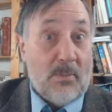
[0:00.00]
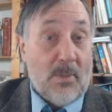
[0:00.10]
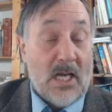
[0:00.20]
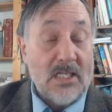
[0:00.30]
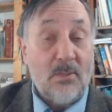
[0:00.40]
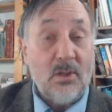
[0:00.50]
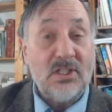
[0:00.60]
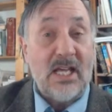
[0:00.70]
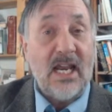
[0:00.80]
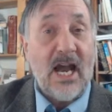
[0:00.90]
be possible to
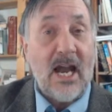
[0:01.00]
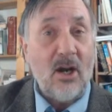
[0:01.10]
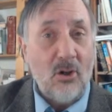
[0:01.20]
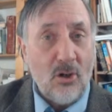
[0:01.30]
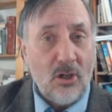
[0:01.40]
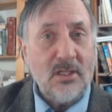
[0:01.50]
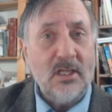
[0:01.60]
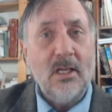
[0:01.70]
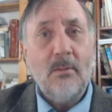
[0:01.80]
say, I hurt